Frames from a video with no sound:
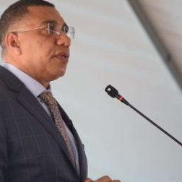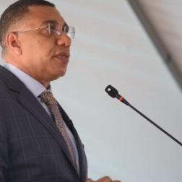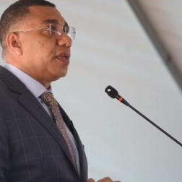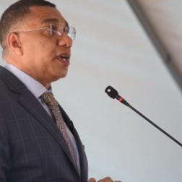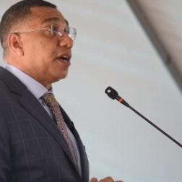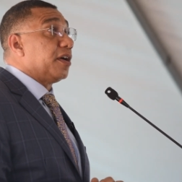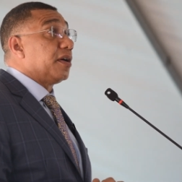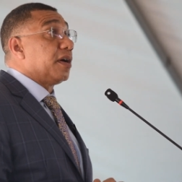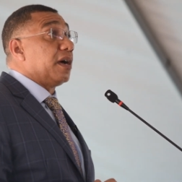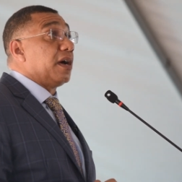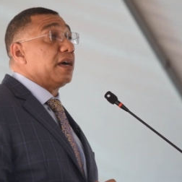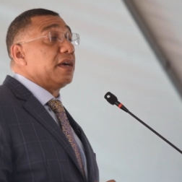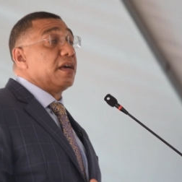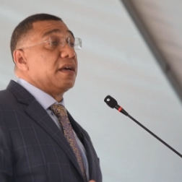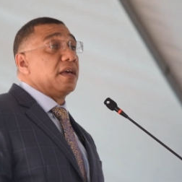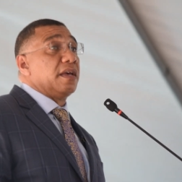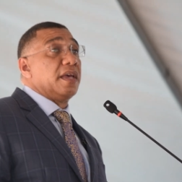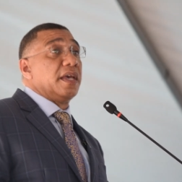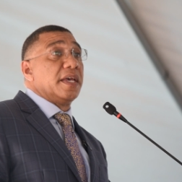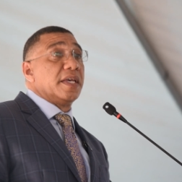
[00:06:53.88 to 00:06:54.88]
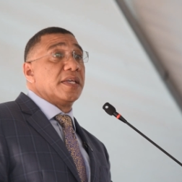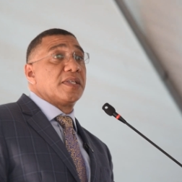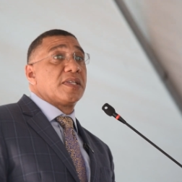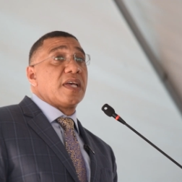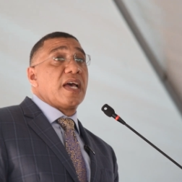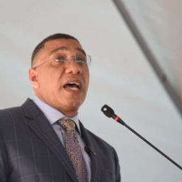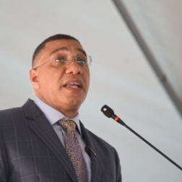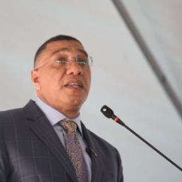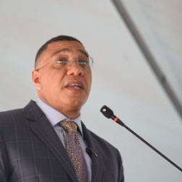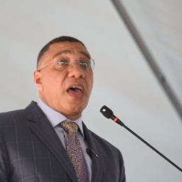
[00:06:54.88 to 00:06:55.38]
there is
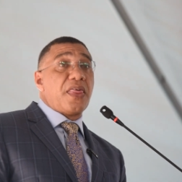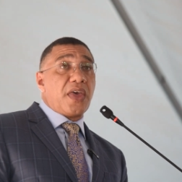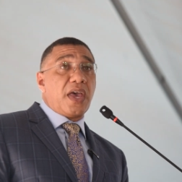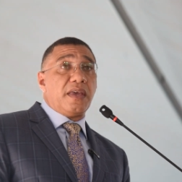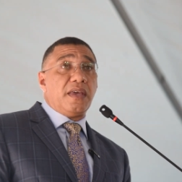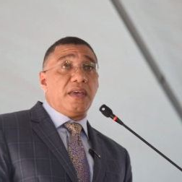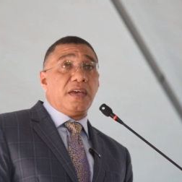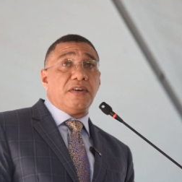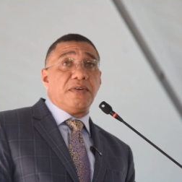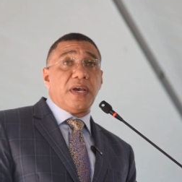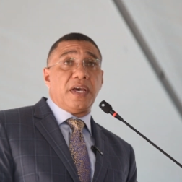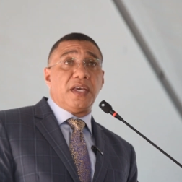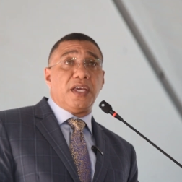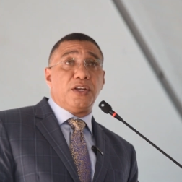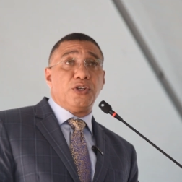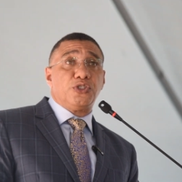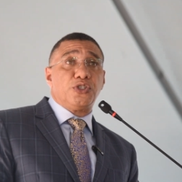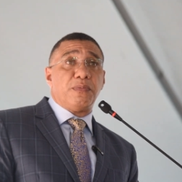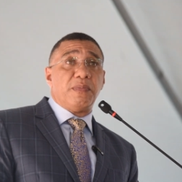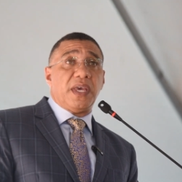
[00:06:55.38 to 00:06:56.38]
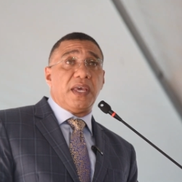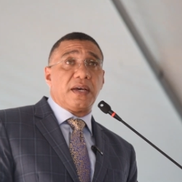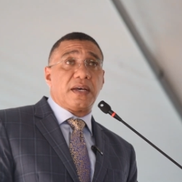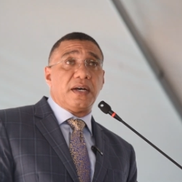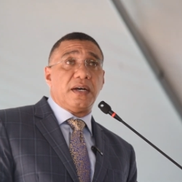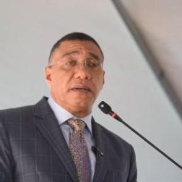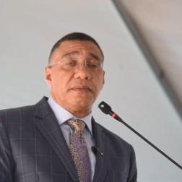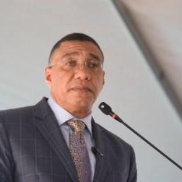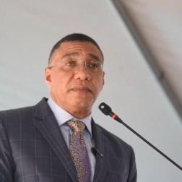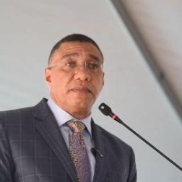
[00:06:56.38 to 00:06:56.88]
another area in
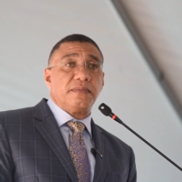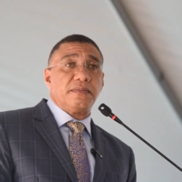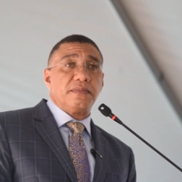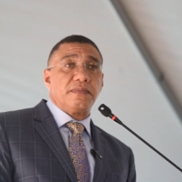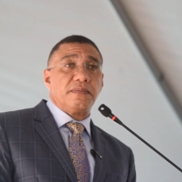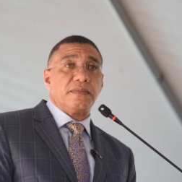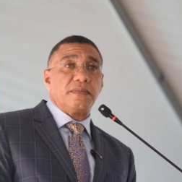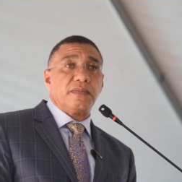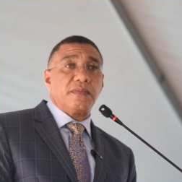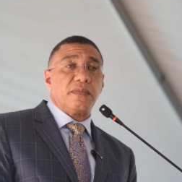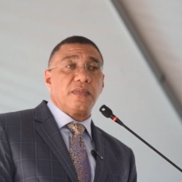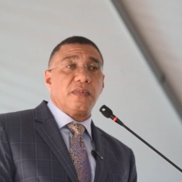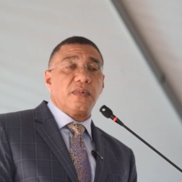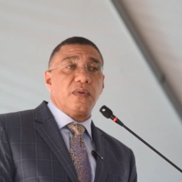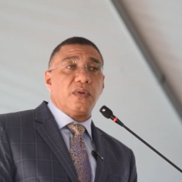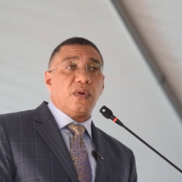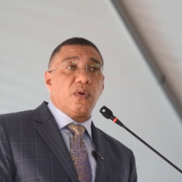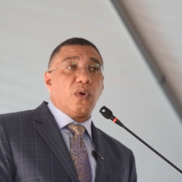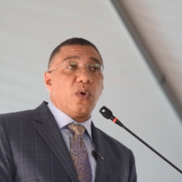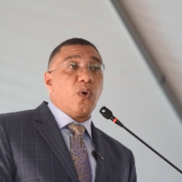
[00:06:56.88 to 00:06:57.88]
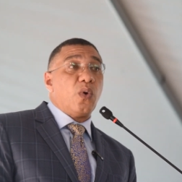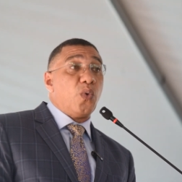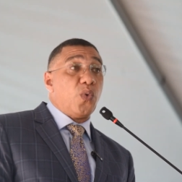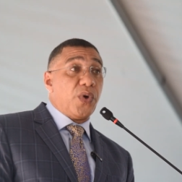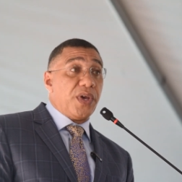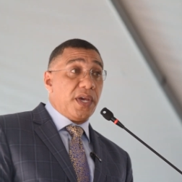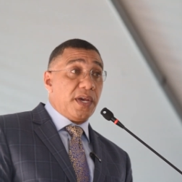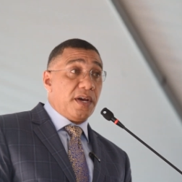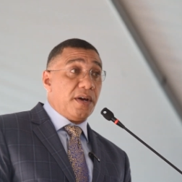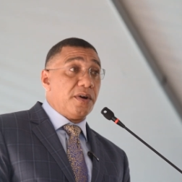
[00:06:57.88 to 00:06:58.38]
Jamaica
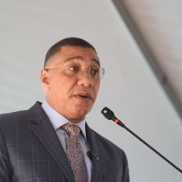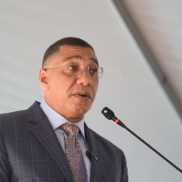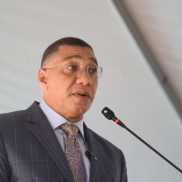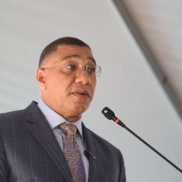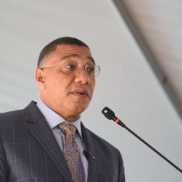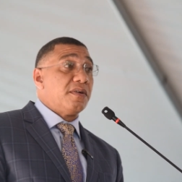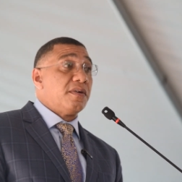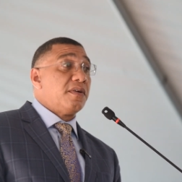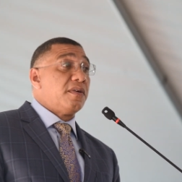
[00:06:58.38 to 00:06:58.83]
where